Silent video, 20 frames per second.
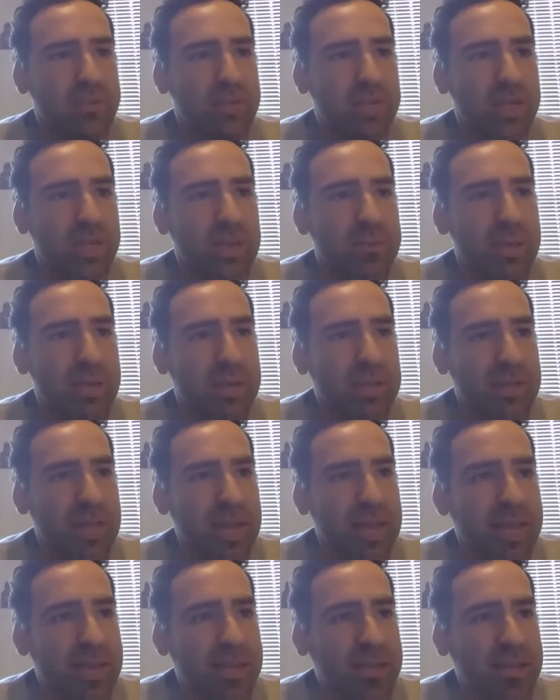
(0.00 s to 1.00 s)
for keeping
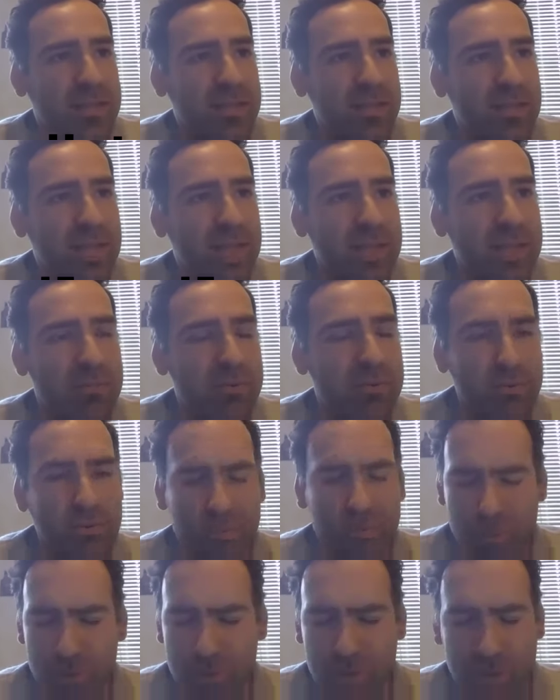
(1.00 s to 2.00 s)
land, labor, and
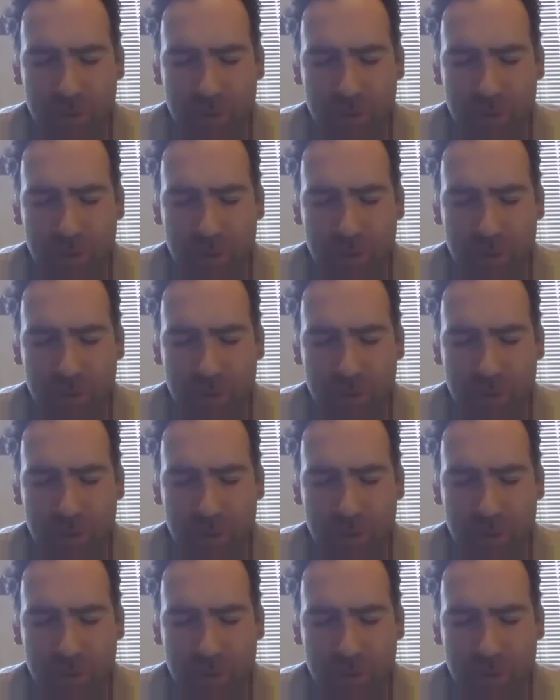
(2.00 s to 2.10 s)
food